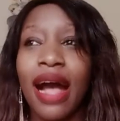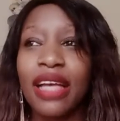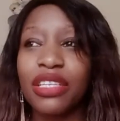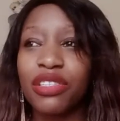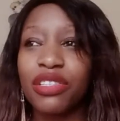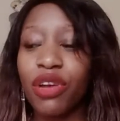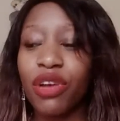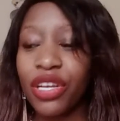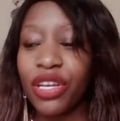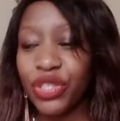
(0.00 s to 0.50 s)

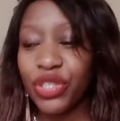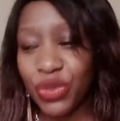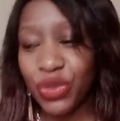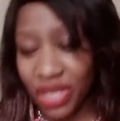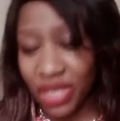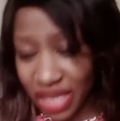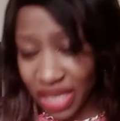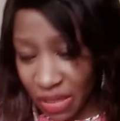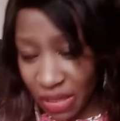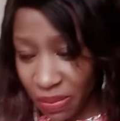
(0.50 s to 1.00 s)
as long as you're
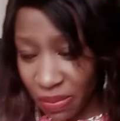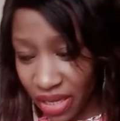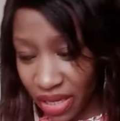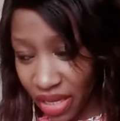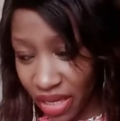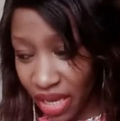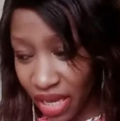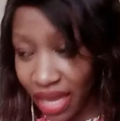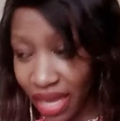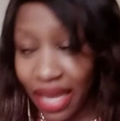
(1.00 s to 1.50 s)
sleeping
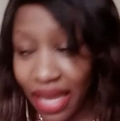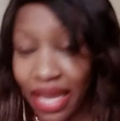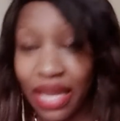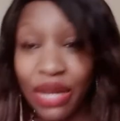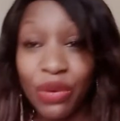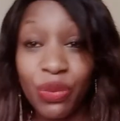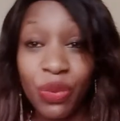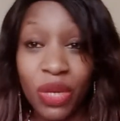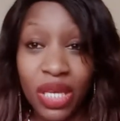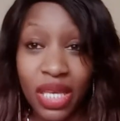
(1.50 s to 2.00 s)

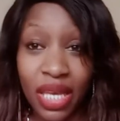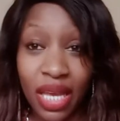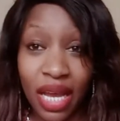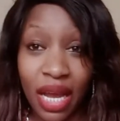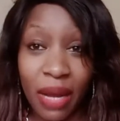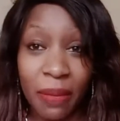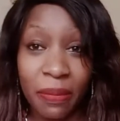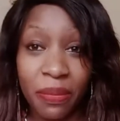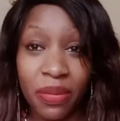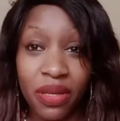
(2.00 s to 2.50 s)
and waking
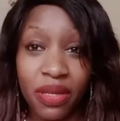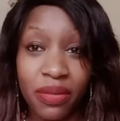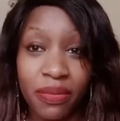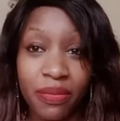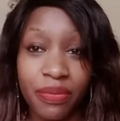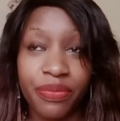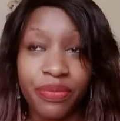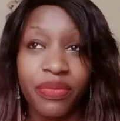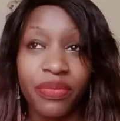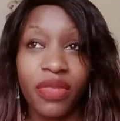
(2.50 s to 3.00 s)
up,
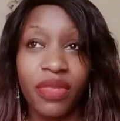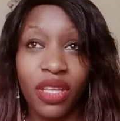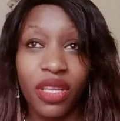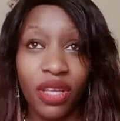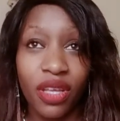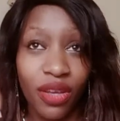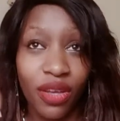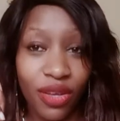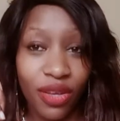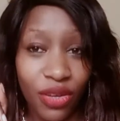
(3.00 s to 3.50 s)

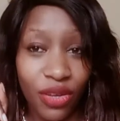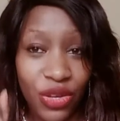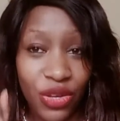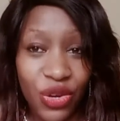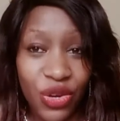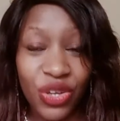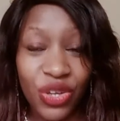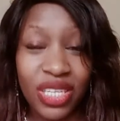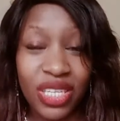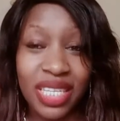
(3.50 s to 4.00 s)

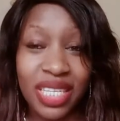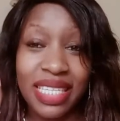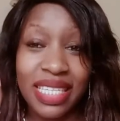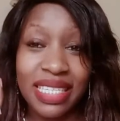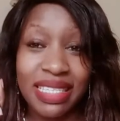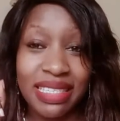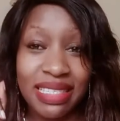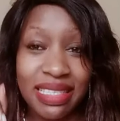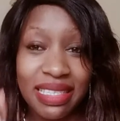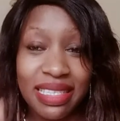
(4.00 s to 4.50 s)
God
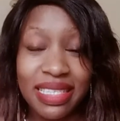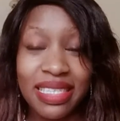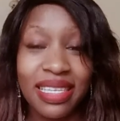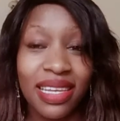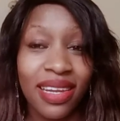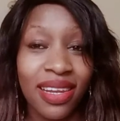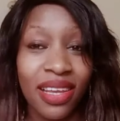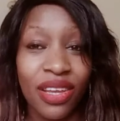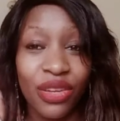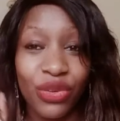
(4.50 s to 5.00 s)
is
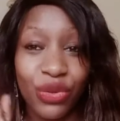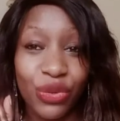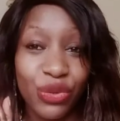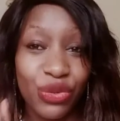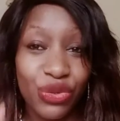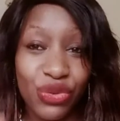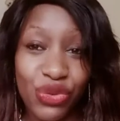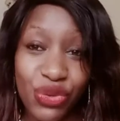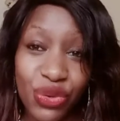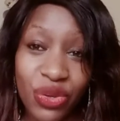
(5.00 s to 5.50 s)
still in
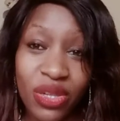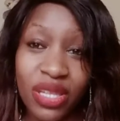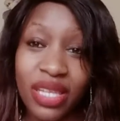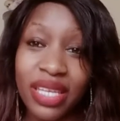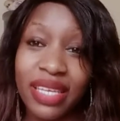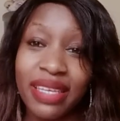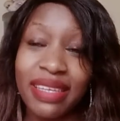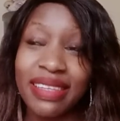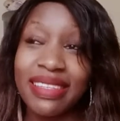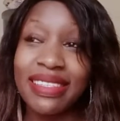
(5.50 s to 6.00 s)
control.
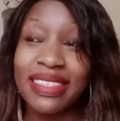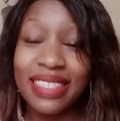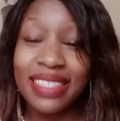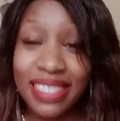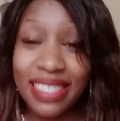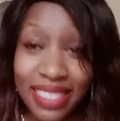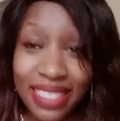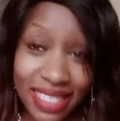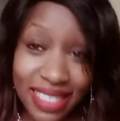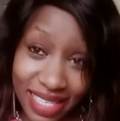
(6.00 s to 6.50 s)
He
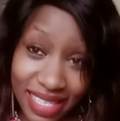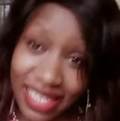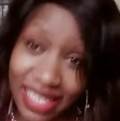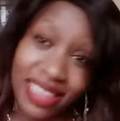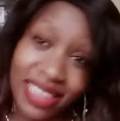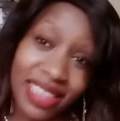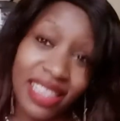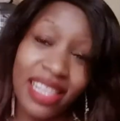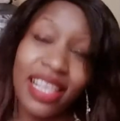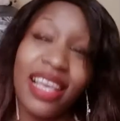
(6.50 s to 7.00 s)
is
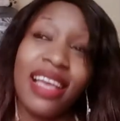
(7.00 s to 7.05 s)
still